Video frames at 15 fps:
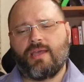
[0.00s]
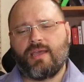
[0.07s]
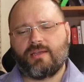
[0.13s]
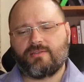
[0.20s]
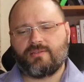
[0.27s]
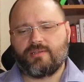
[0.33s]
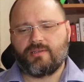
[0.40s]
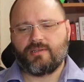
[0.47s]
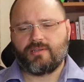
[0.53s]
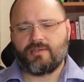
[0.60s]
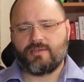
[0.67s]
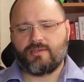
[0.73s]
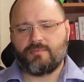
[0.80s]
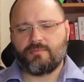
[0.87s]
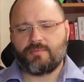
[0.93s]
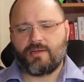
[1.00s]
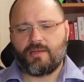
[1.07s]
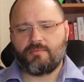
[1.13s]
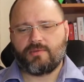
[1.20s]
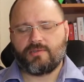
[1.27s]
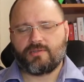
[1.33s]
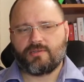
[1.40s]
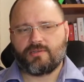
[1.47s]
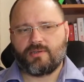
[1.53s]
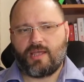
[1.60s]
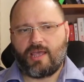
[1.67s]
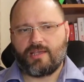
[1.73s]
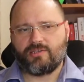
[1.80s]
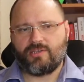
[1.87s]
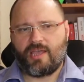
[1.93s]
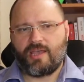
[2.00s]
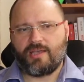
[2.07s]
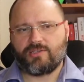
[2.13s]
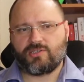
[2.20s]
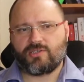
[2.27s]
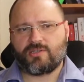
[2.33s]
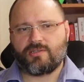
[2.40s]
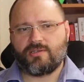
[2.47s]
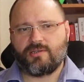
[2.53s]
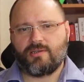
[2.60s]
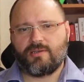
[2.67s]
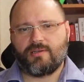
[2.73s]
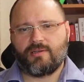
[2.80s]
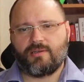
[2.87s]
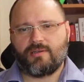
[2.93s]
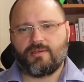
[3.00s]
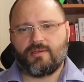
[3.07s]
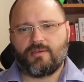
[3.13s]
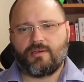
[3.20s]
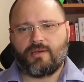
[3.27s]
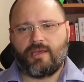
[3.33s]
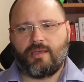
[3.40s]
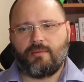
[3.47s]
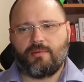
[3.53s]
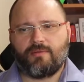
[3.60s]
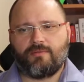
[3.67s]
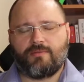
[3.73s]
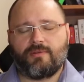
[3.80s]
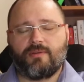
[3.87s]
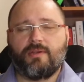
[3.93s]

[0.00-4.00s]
acting Prime Minister has asked IMF